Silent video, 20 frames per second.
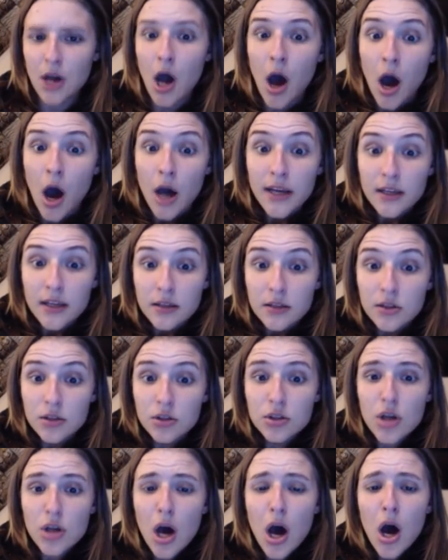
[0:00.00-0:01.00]
no!
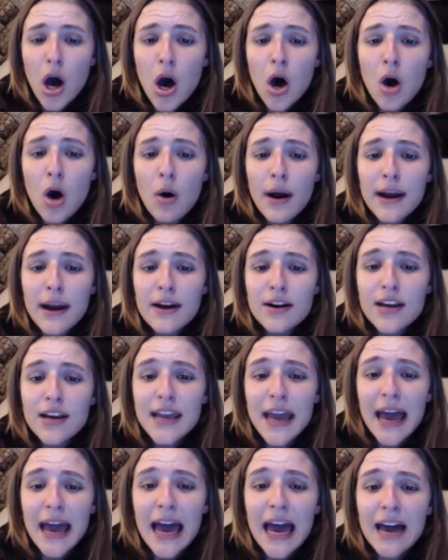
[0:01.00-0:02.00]
I
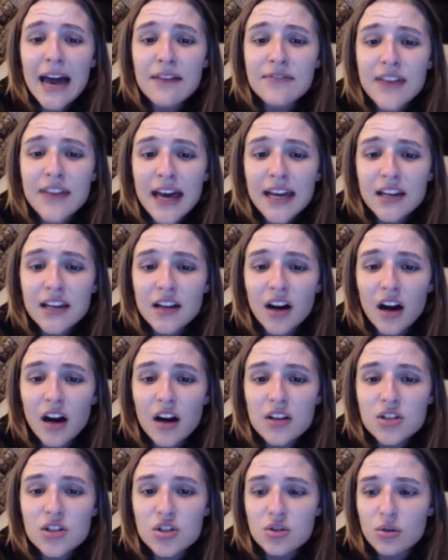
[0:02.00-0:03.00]
already have that
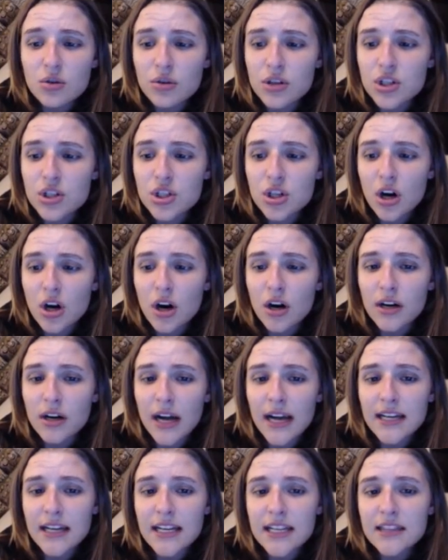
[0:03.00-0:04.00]
God Sword
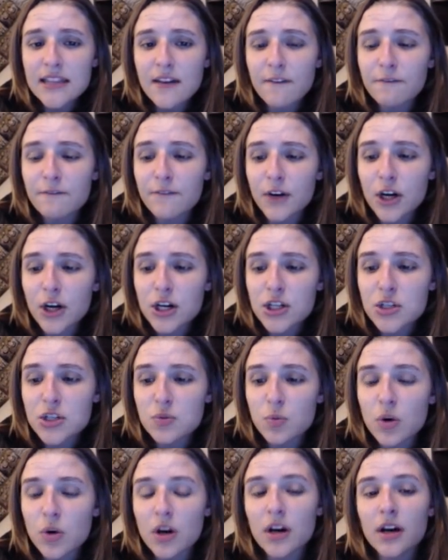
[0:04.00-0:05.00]
shard! I need the
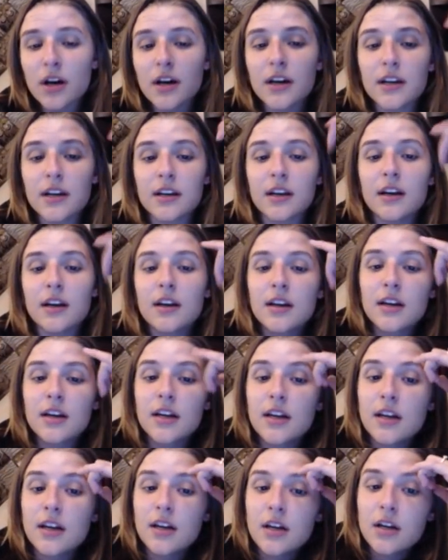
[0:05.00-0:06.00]
first one!
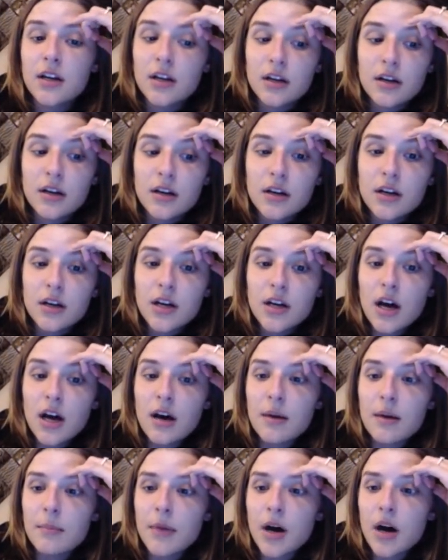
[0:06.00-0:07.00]

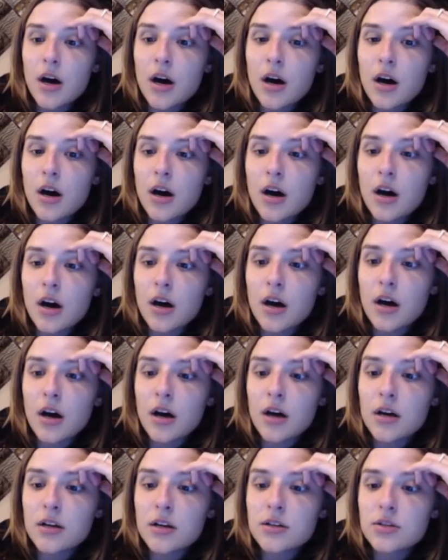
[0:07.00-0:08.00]
Come
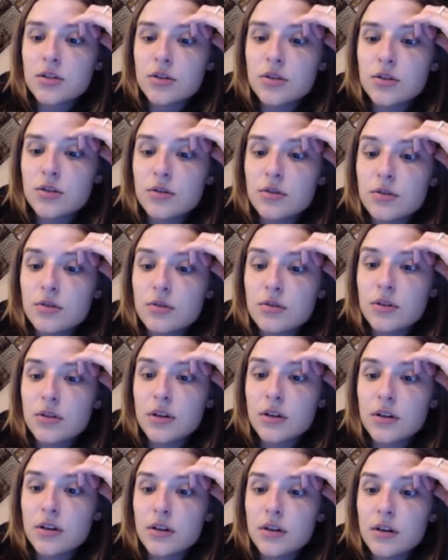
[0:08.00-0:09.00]
on,
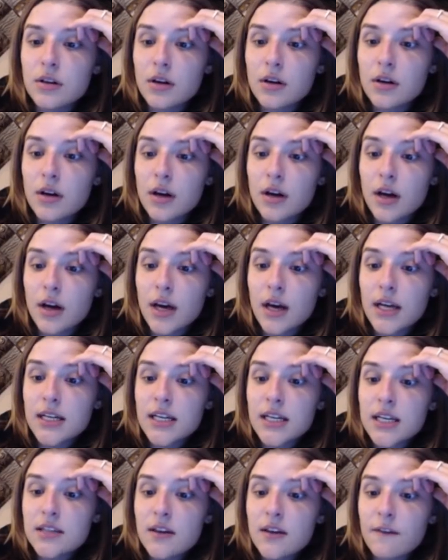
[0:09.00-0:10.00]
dude.
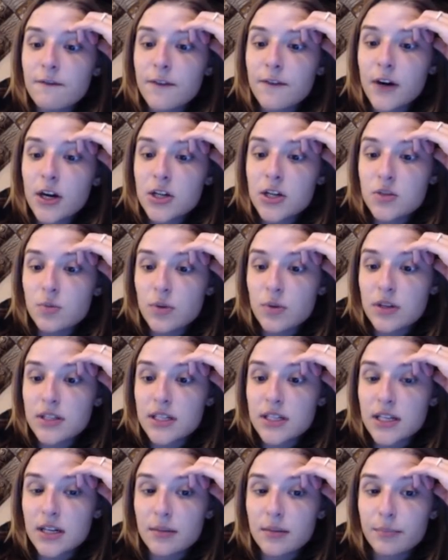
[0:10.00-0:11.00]
I need the first
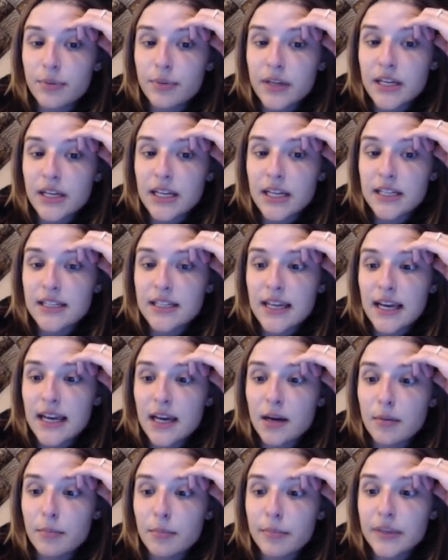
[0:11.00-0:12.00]
one to complete a
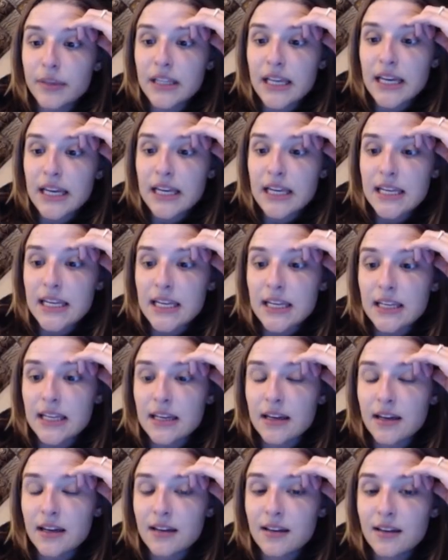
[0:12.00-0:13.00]
damn
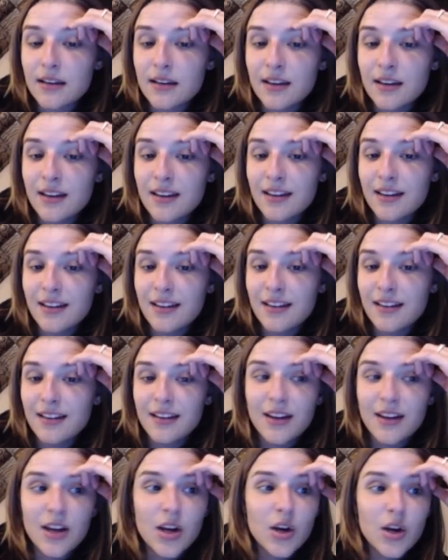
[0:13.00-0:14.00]
blade.
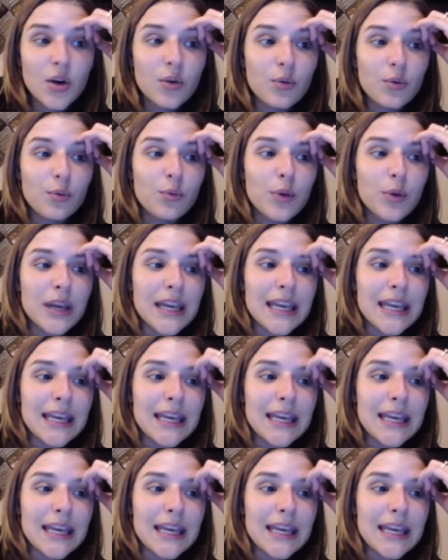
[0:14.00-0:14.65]
Ree.